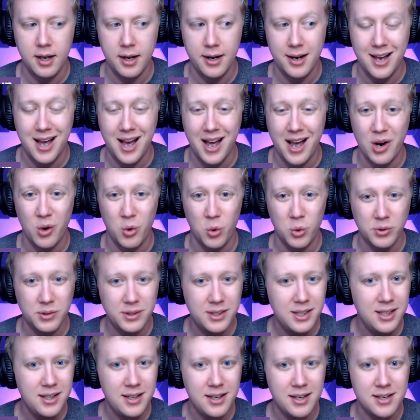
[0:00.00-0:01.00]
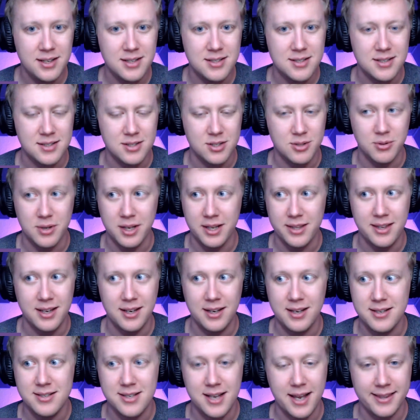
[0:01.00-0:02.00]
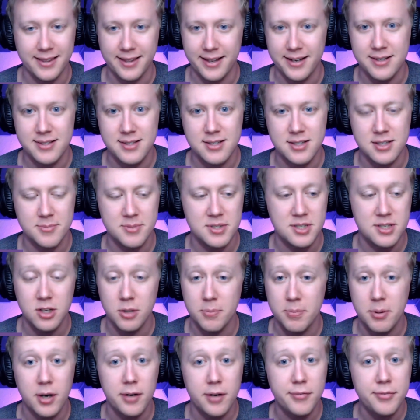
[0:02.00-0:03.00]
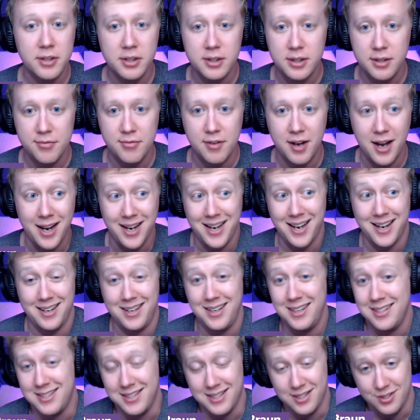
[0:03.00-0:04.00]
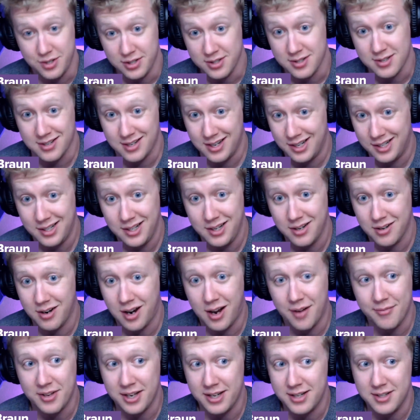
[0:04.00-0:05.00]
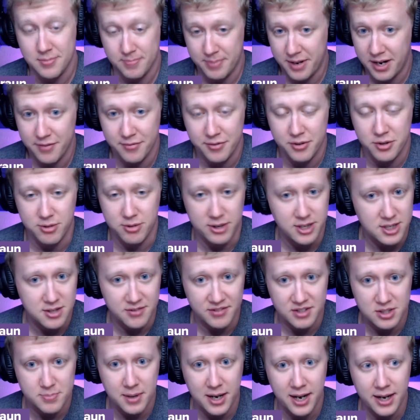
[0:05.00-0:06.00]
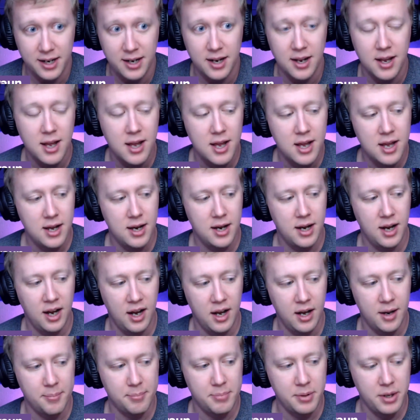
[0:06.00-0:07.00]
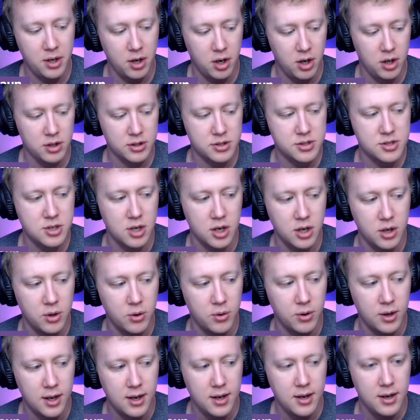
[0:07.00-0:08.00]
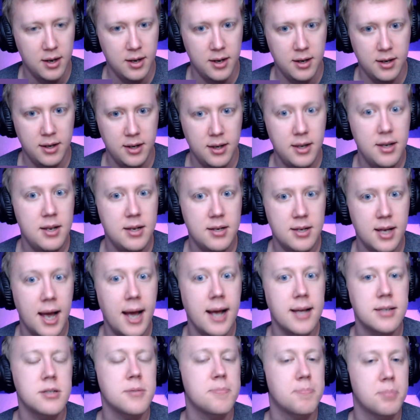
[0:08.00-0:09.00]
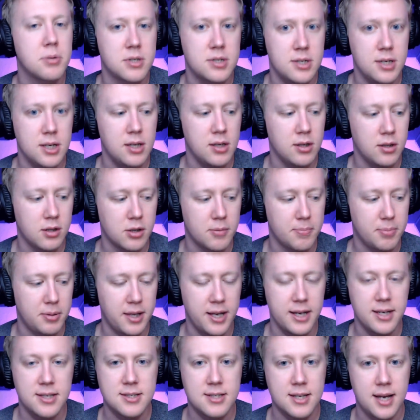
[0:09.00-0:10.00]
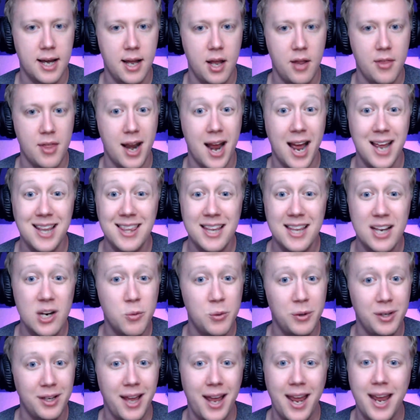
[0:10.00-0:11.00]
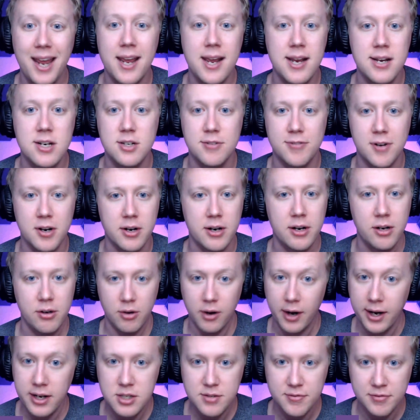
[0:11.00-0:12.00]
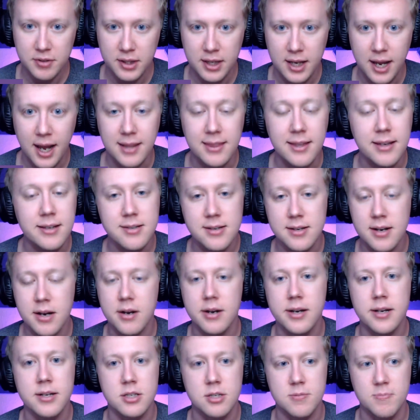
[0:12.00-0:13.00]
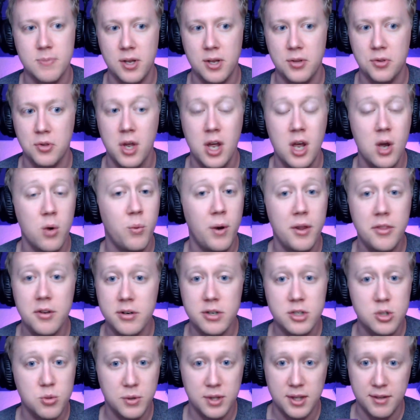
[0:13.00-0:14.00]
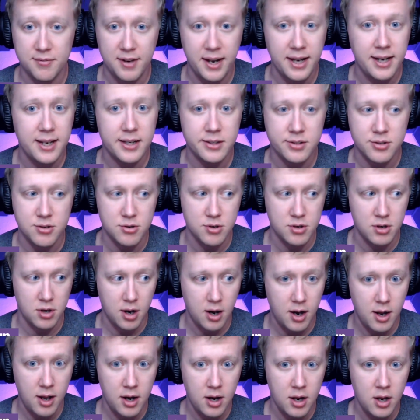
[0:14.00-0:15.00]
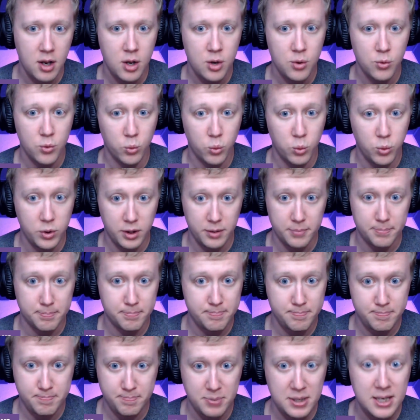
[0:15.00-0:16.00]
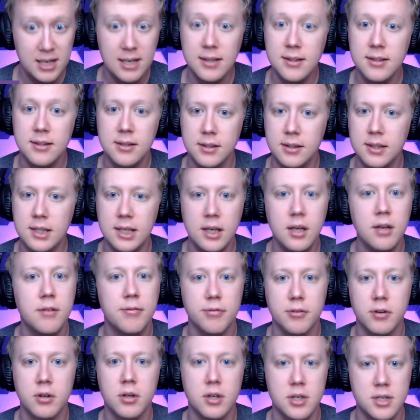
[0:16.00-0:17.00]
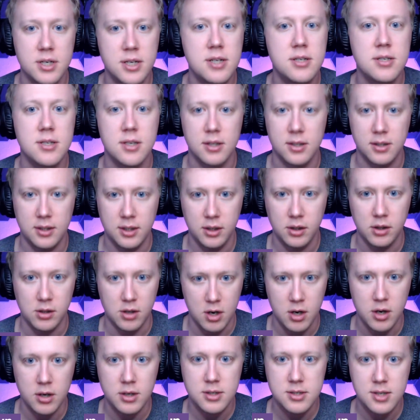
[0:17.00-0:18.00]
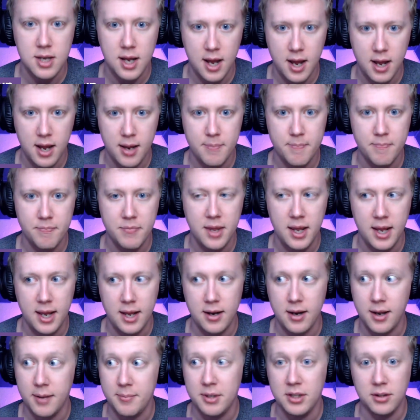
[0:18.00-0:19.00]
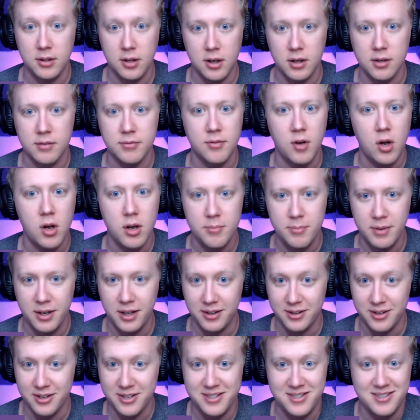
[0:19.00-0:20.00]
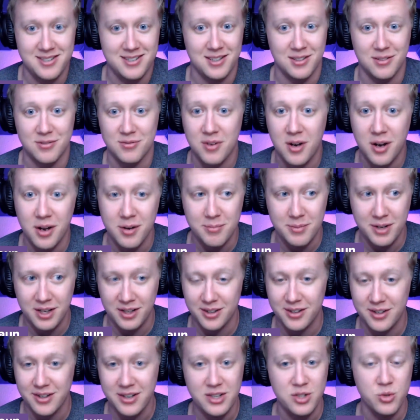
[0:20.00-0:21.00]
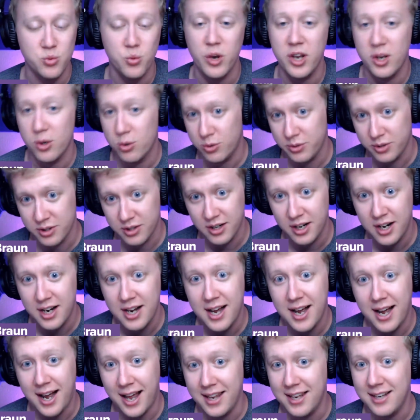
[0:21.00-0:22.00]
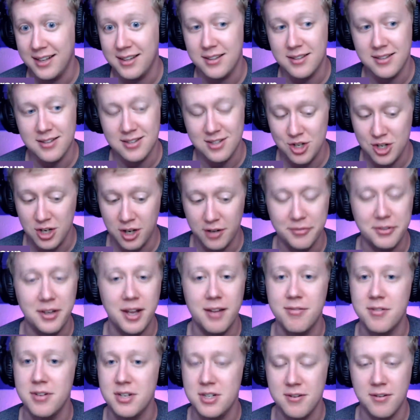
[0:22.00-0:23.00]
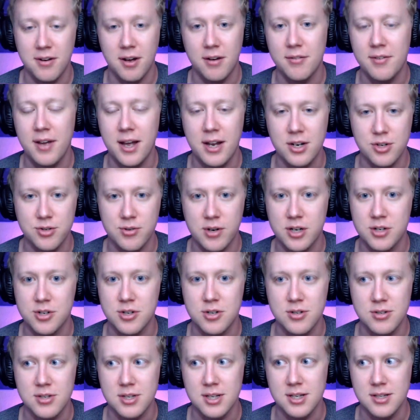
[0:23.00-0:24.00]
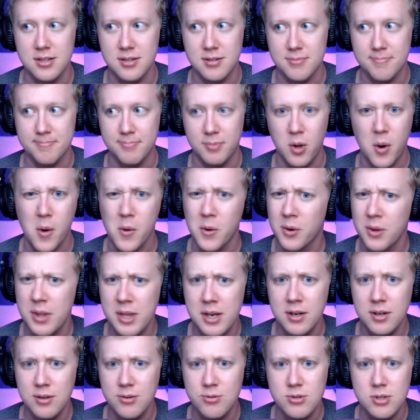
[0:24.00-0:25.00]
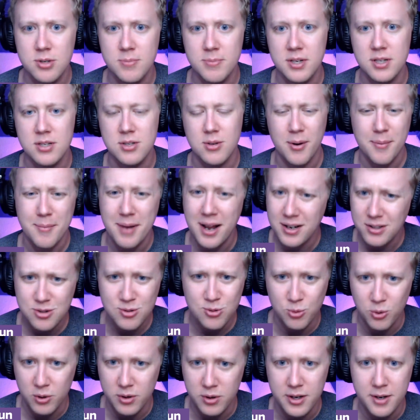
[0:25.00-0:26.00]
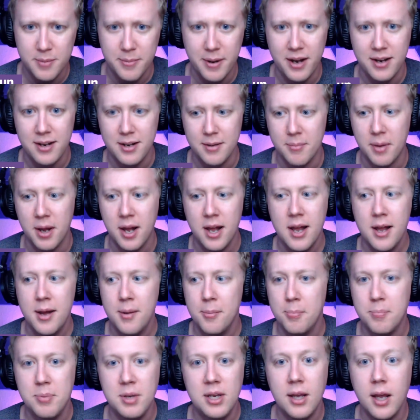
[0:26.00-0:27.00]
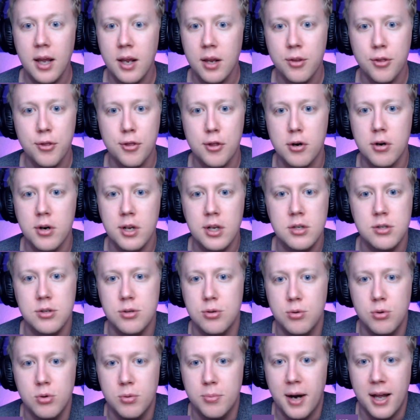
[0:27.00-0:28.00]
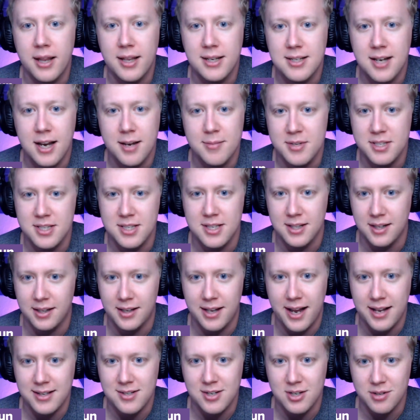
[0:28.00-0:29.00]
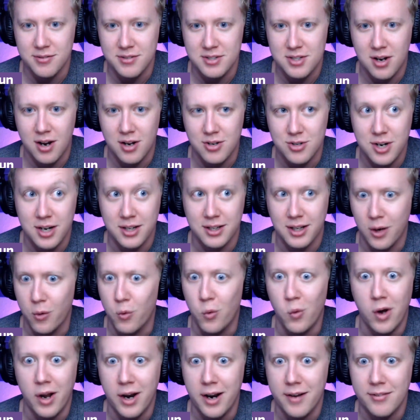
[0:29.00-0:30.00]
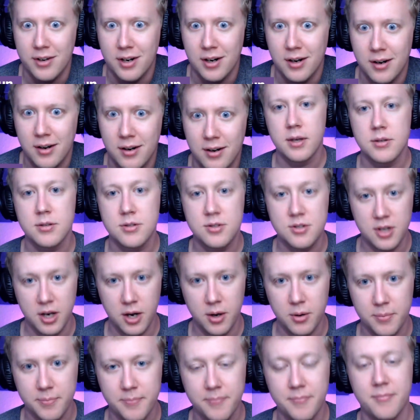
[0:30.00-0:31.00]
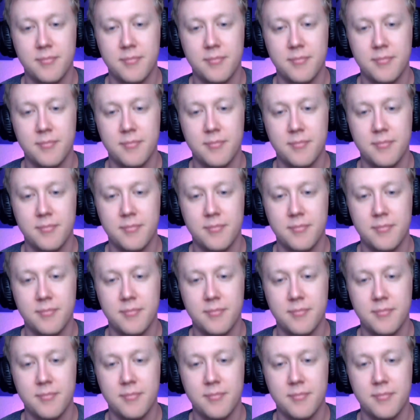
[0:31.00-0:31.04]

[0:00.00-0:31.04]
Not only do I think his athleticism is still perfectly fine, and he did just take a year off. That is better for the rest of his body. But also, he has a particular play style that I think will age very gracefully. I think Za'Darius Smith, whether it's with the Vikings or not, will be in the league for a decently long time. And I mean, look, Von Miller is still Von Miller and he's way older. I think that the shelf life of edge rushers is longer than he used to be. So I'm not too worried about him being 32 by the time he's in the last year of his contract, like whatever. So